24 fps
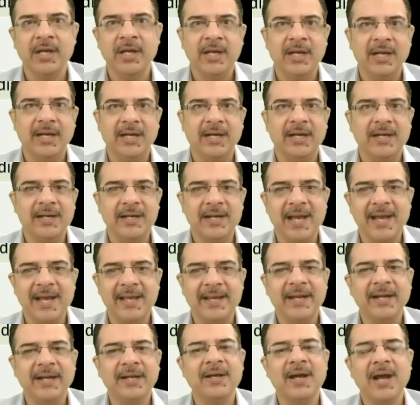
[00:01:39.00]

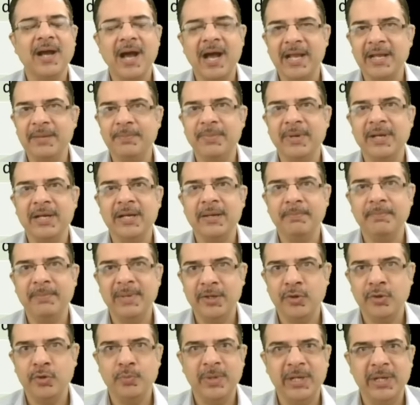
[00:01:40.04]
direct
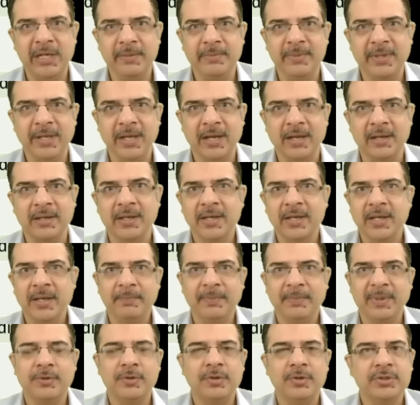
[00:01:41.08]
hyperbilirubinemia,
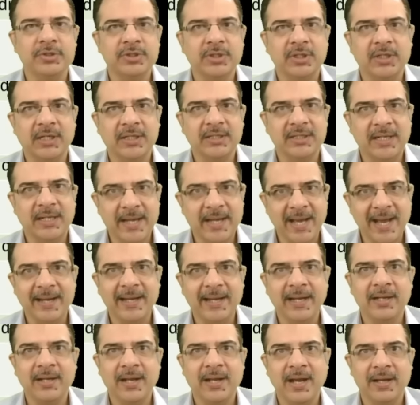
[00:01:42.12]
because
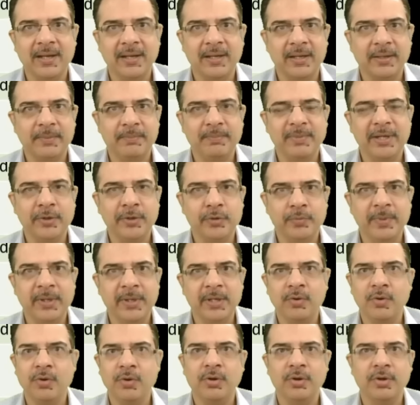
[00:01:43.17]
direct
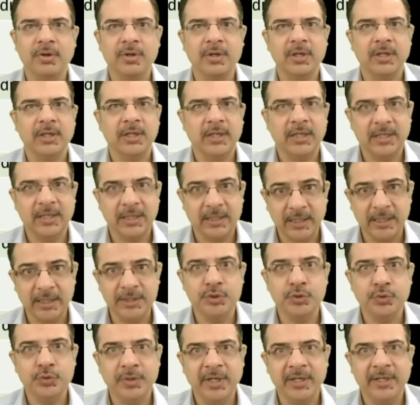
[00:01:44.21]
bilirubin or
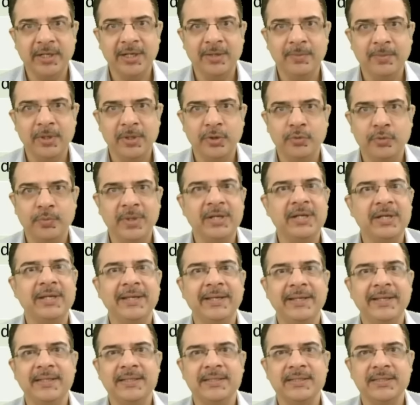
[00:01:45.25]
conjugated bilirubin
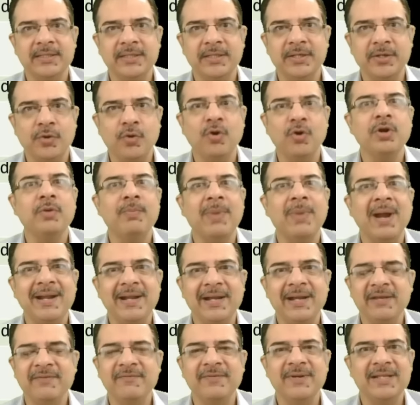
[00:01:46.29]
is not
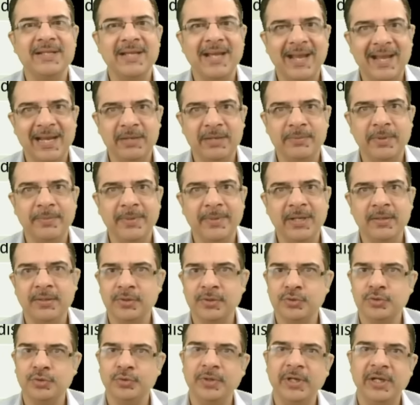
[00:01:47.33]
binding with
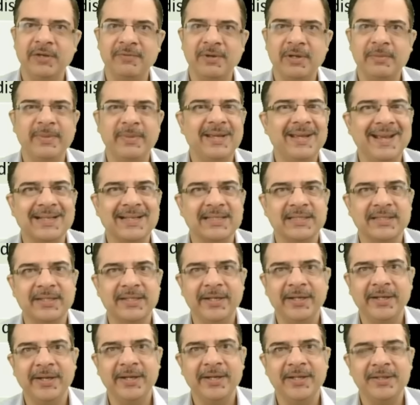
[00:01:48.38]
albumin, so it will be
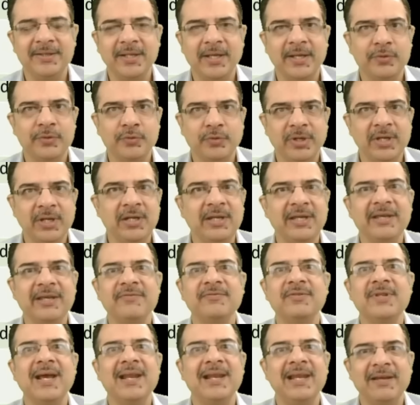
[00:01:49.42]
excreted in the urine
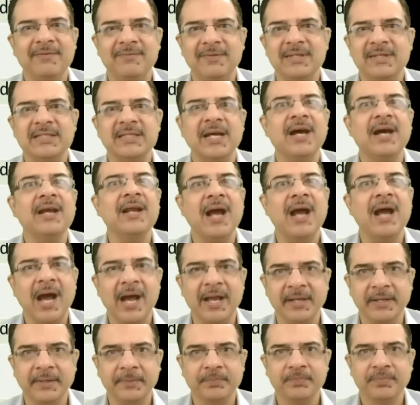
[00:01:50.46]
if the levels are
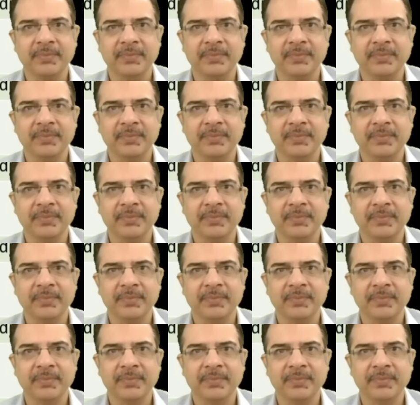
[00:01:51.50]
high.